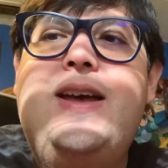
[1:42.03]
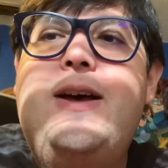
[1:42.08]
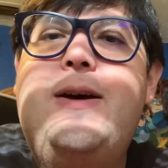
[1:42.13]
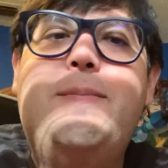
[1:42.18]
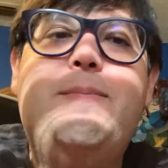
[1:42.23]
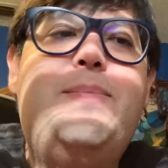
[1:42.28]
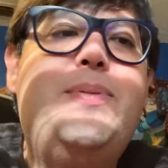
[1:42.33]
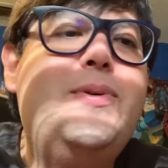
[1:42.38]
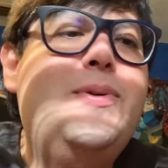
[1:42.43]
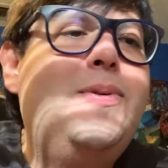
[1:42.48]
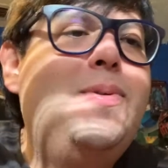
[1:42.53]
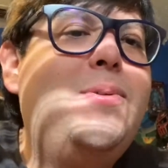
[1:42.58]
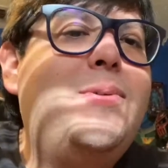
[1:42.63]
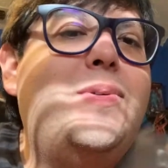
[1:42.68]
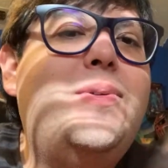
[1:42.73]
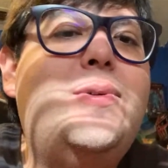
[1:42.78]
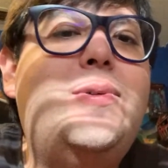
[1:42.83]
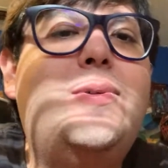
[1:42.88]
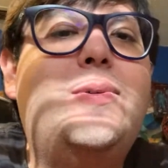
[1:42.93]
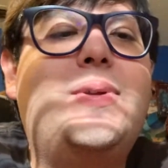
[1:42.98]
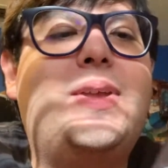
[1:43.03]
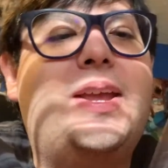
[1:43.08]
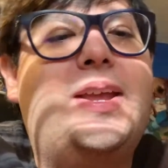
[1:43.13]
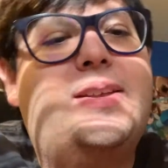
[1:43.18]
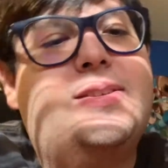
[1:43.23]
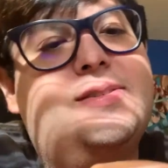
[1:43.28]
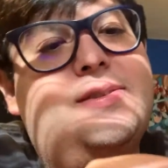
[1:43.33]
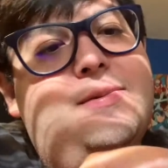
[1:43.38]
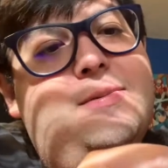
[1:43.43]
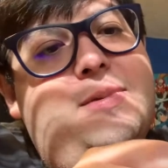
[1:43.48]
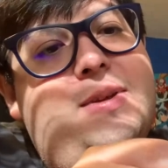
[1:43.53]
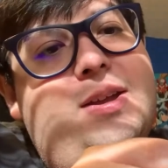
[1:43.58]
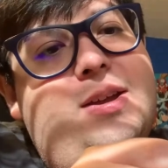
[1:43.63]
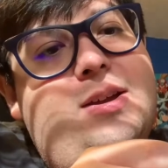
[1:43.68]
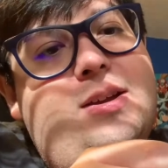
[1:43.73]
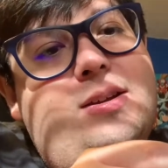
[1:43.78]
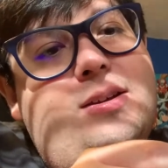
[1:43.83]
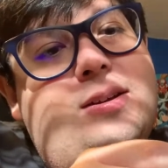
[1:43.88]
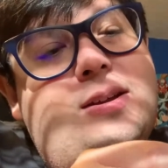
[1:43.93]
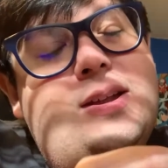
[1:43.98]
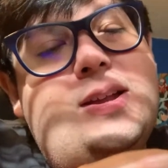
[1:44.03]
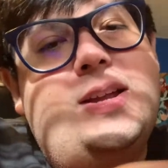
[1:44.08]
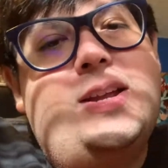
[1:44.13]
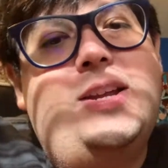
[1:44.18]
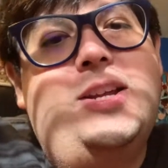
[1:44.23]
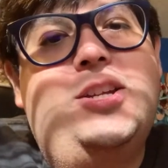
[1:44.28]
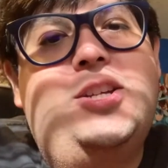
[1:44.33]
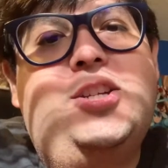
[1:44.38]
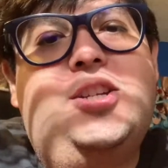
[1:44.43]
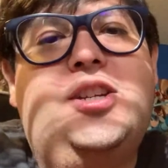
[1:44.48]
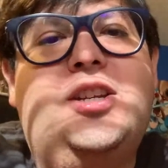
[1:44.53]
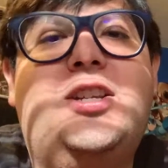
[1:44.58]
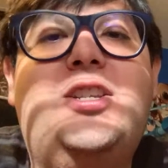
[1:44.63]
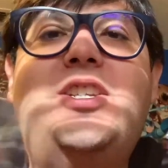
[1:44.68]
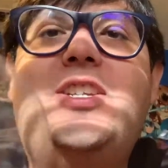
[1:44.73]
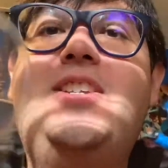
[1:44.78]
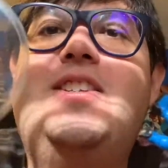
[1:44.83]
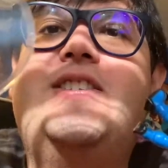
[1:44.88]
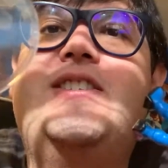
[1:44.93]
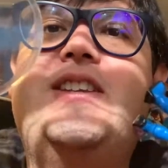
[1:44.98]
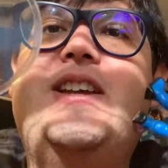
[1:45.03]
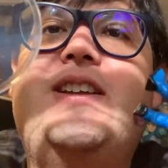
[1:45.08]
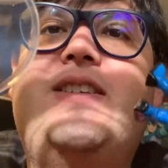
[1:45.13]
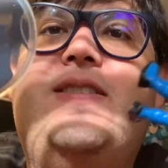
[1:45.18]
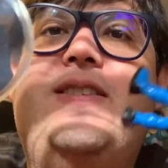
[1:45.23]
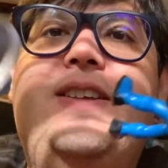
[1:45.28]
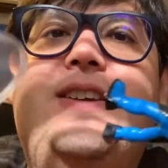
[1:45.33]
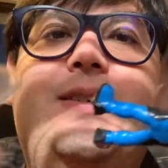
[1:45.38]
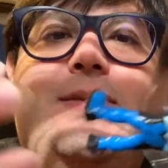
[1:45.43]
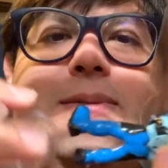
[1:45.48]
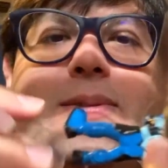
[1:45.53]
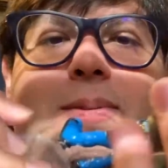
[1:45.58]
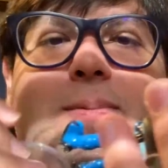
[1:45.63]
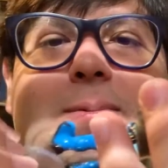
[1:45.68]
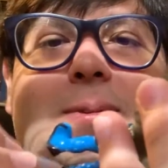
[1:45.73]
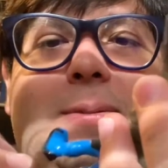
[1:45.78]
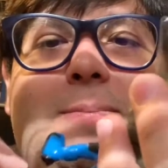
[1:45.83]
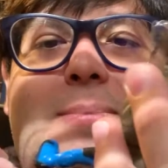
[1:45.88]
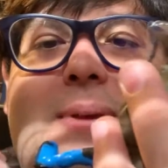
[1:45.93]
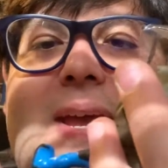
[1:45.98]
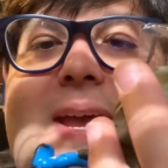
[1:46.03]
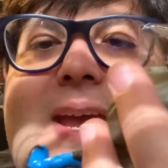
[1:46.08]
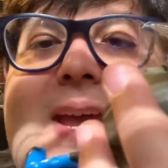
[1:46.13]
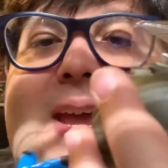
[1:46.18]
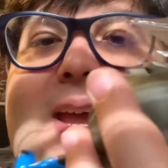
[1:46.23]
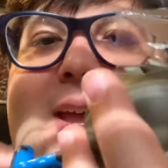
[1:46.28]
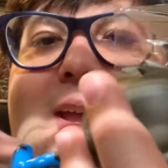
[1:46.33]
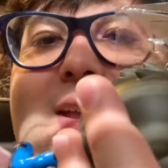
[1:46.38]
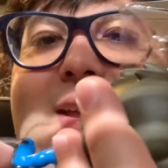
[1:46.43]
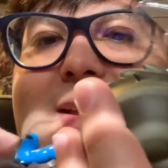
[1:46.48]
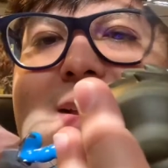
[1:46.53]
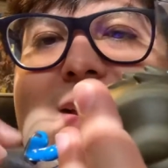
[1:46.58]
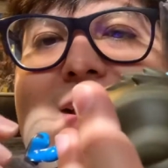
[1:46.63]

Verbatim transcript: Boo! Okay, so weird. Shinji's set only comes with one peg,